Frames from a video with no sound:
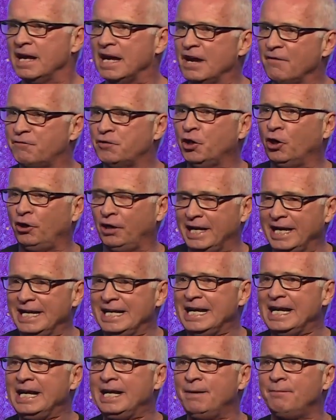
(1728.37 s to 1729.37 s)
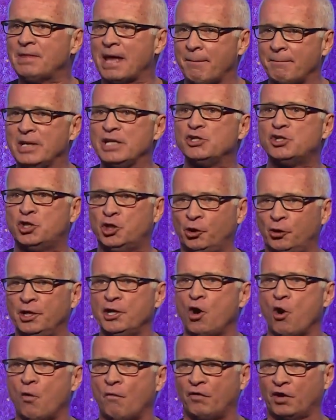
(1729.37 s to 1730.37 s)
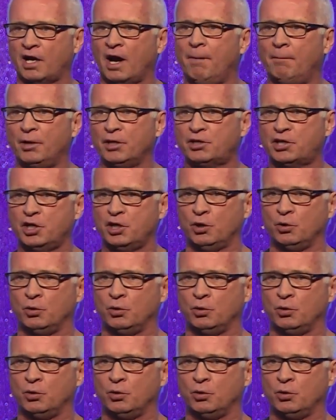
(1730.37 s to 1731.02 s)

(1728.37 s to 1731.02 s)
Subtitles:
if you're in him, that means you're an overcomer too.